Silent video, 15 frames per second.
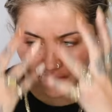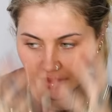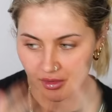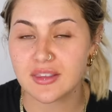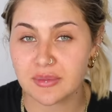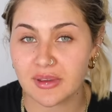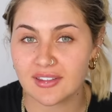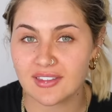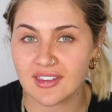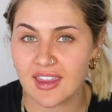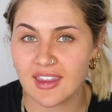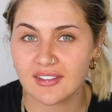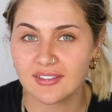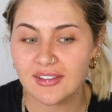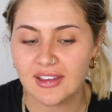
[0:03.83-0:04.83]
It's
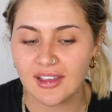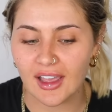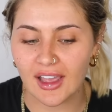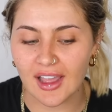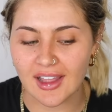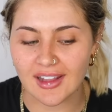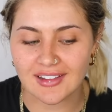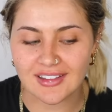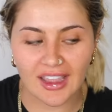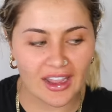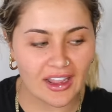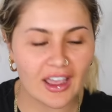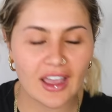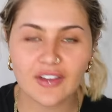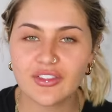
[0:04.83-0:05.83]
Monday and I
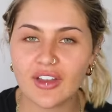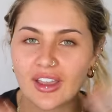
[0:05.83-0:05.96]
have